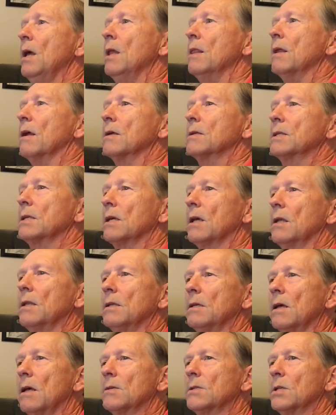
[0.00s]
There's
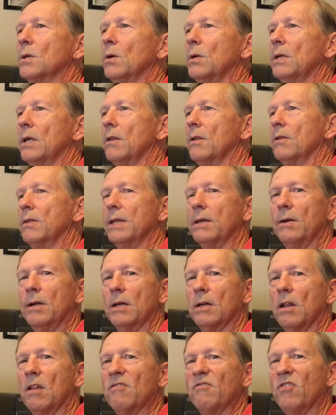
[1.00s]
also another theory
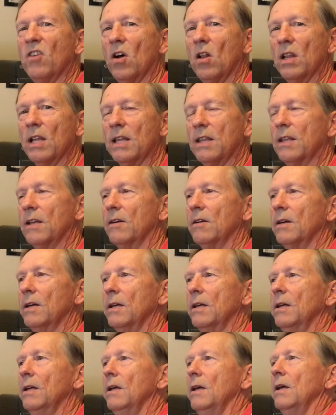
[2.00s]
called volley
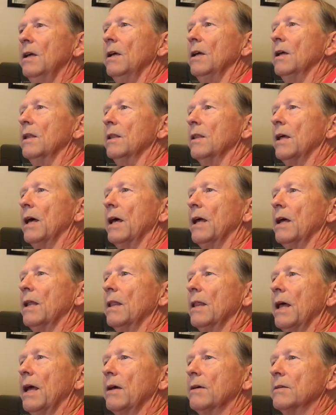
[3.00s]
theory that
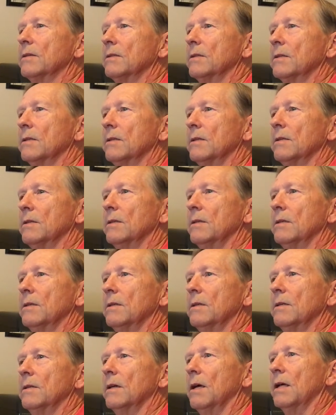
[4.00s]
allows
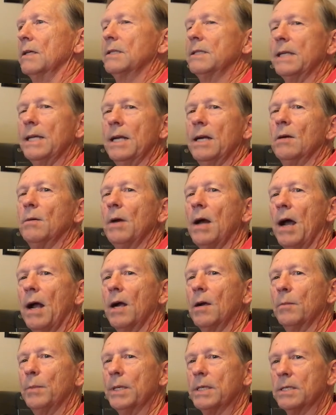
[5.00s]
us to hear
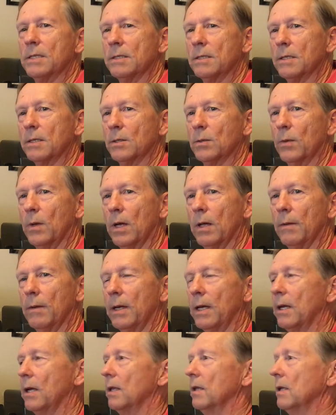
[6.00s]
higher pitches as well,
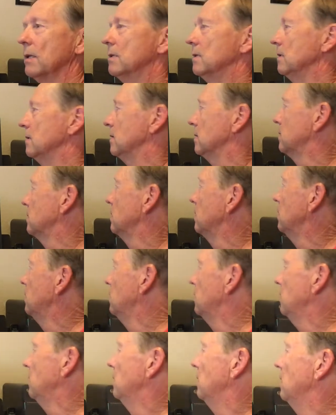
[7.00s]
and I'll let you just
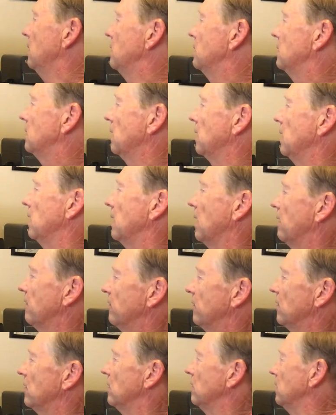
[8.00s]
study that
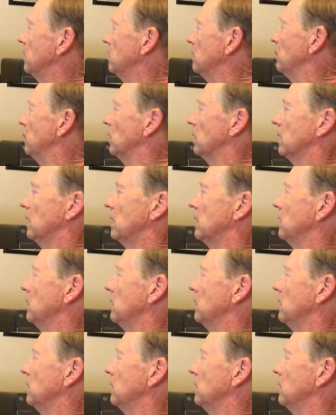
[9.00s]
further in the book on